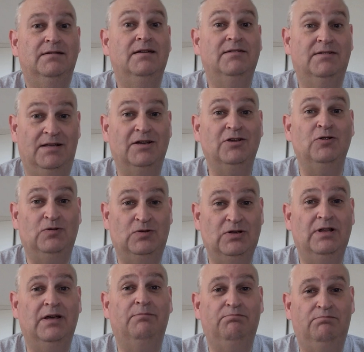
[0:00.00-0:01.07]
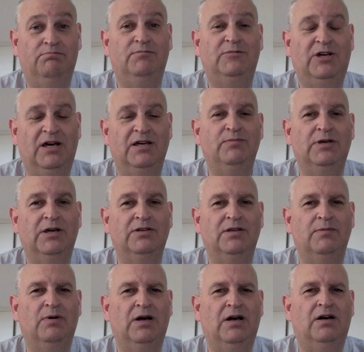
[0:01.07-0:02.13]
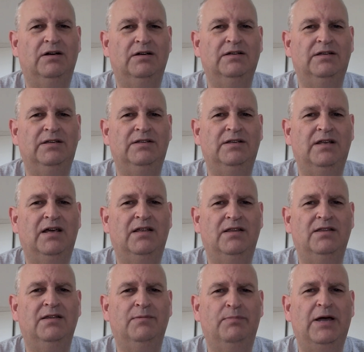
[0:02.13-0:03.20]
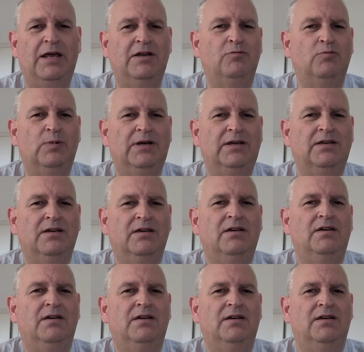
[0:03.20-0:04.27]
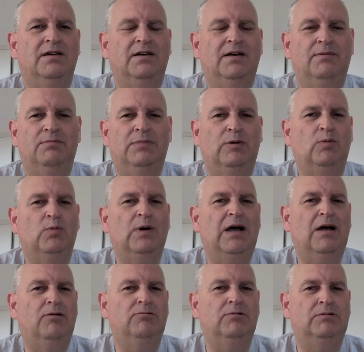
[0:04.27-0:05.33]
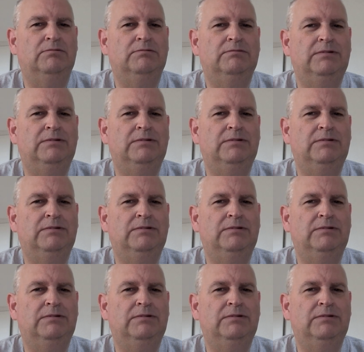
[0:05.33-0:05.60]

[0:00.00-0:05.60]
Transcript: Uh, thank you to the guy behind the bar in uh, the pen and wig. Uh, but wow,